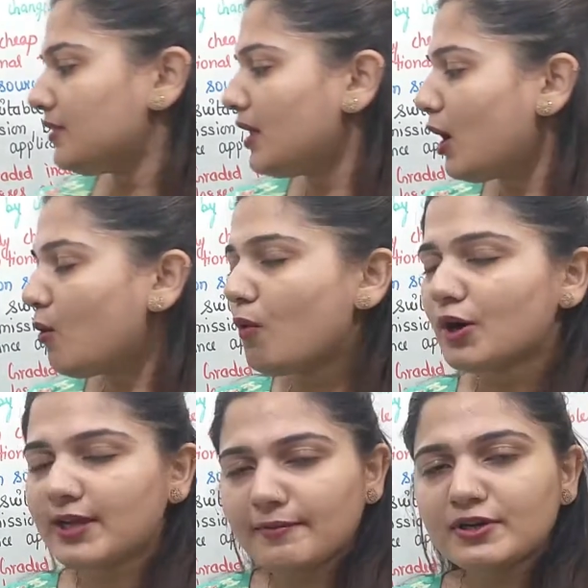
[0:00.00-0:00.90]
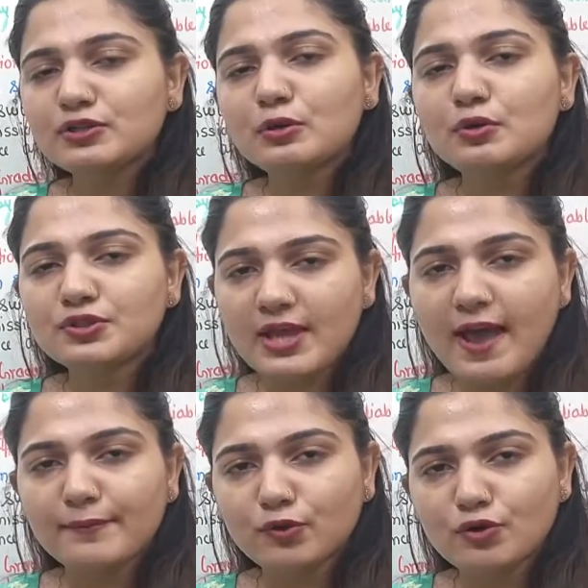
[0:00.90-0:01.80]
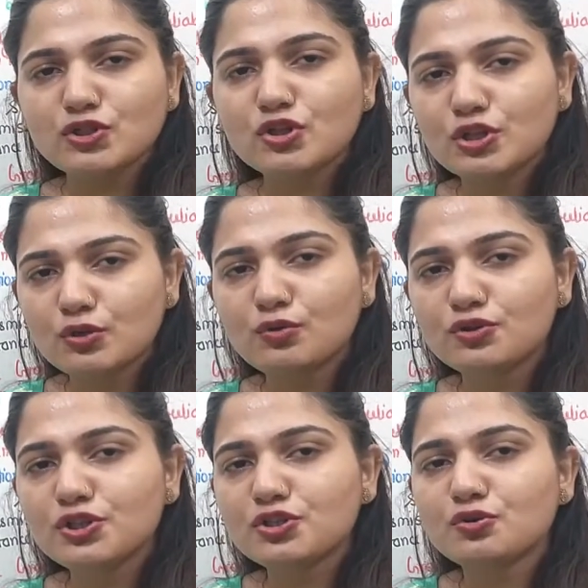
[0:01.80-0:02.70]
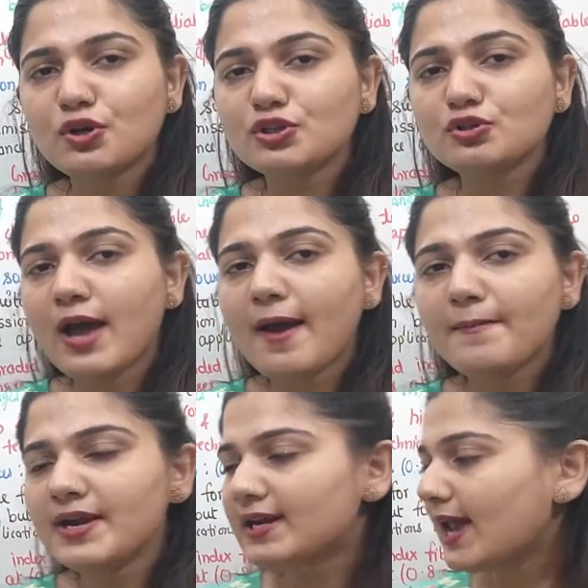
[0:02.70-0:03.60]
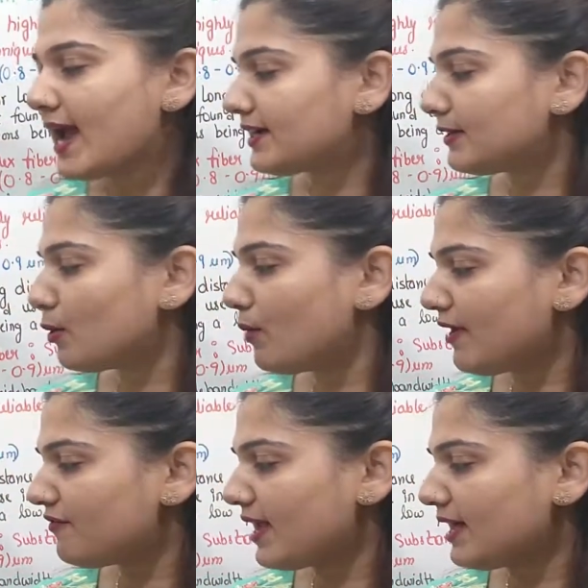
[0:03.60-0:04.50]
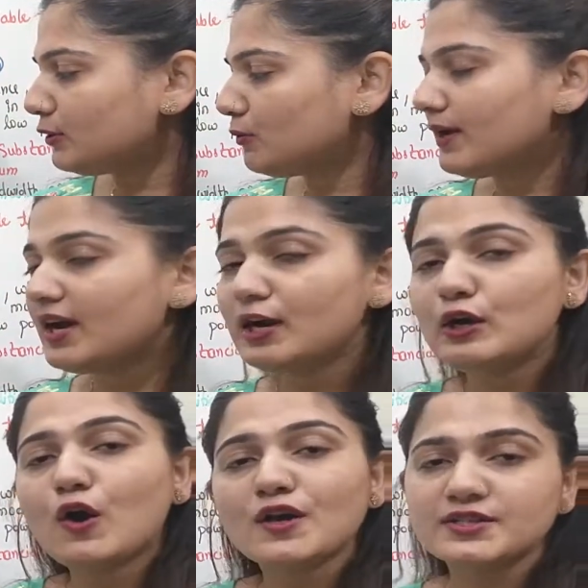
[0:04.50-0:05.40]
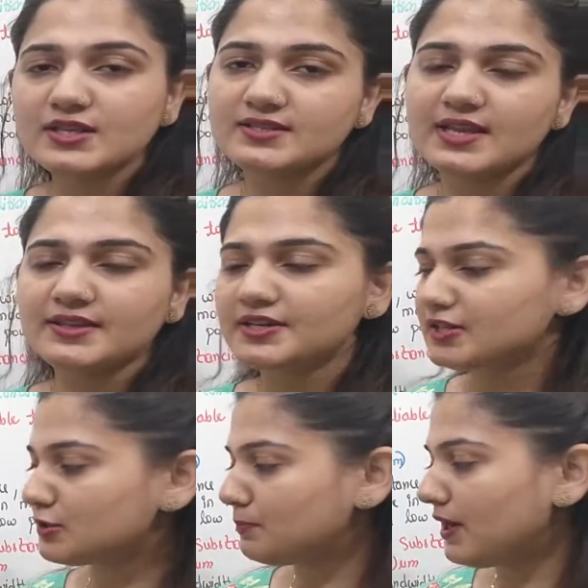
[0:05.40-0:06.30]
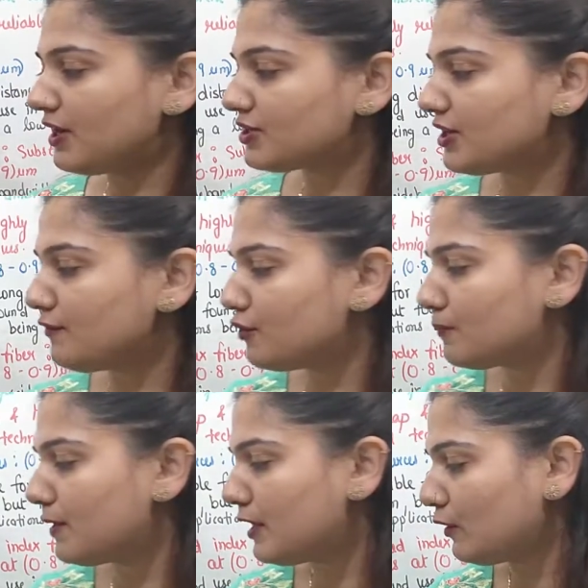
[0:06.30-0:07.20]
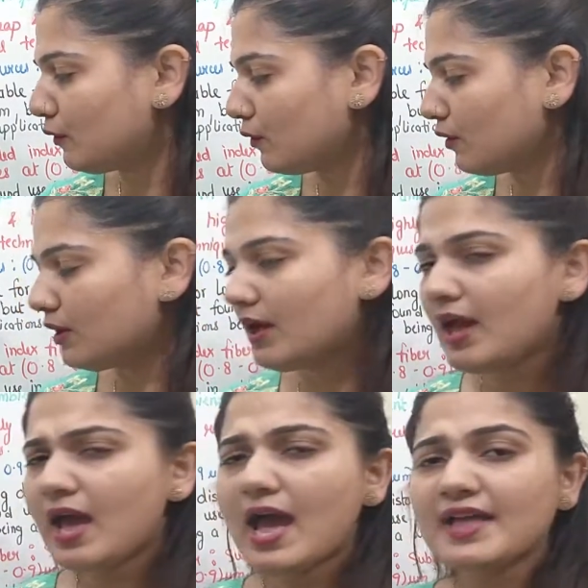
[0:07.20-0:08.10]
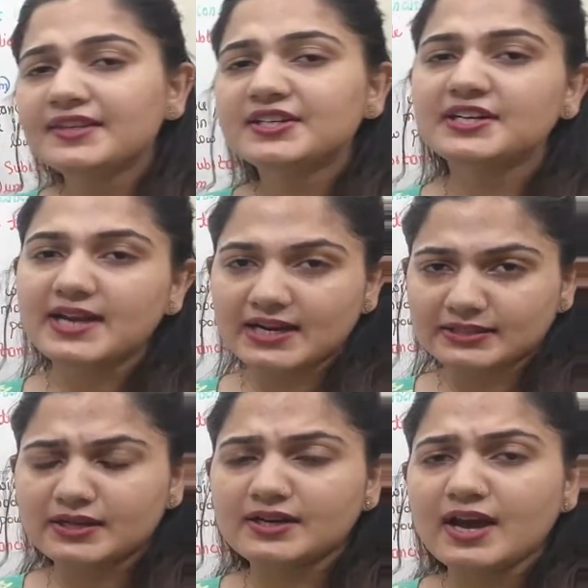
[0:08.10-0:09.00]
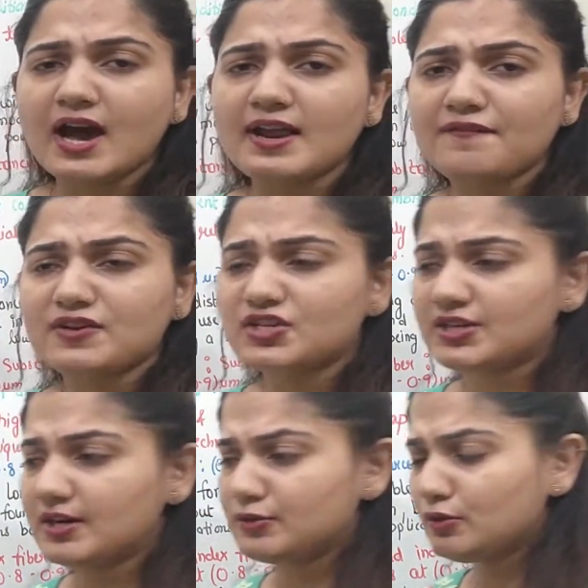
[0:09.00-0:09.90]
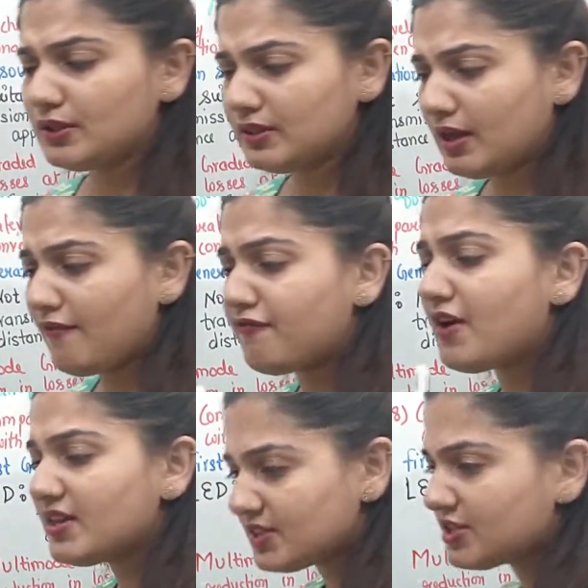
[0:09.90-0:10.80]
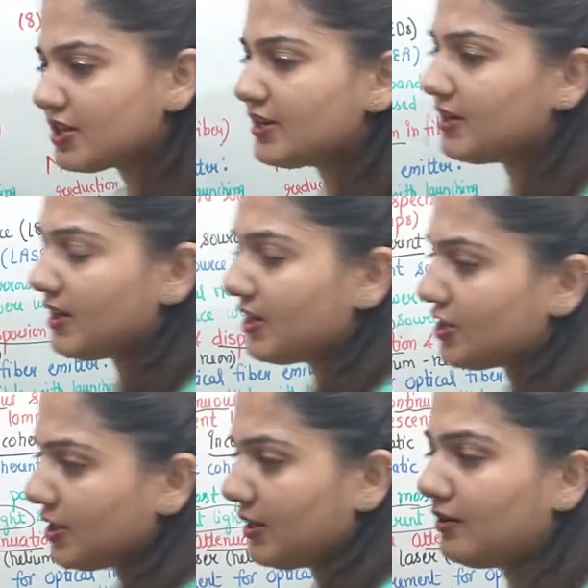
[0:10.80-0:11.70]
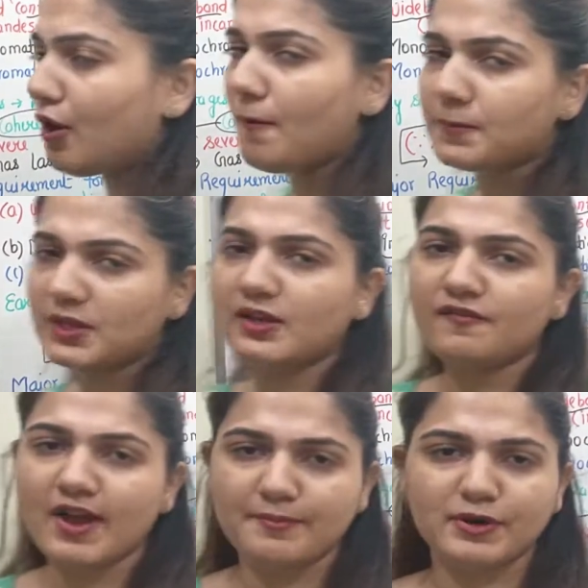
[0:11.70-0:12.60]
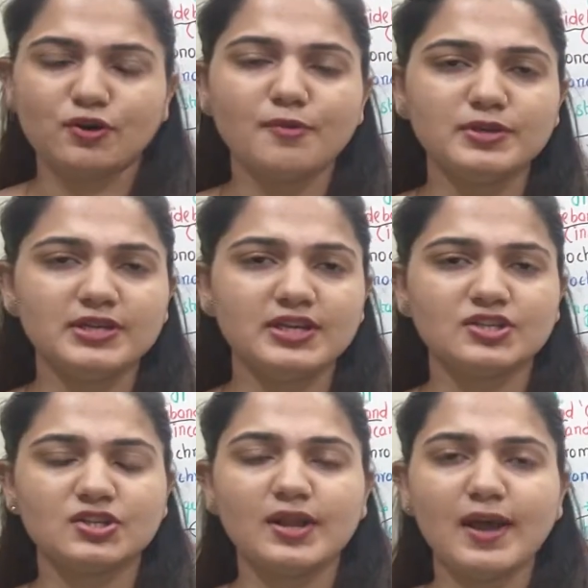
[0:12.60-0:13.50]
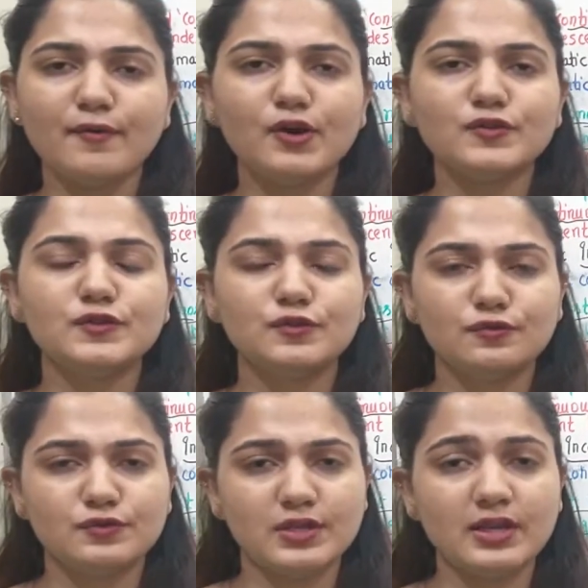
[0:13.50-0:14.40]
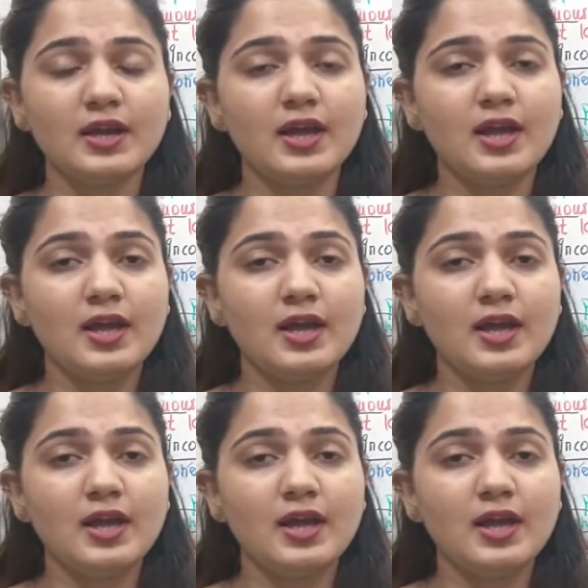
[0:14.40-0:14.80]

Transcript: Now whatever source I am going to use, it is going to emit light at the wavelength where losses and the dispersion would be low and the detector are efficient. So in the first generation optical fiber communication, I was using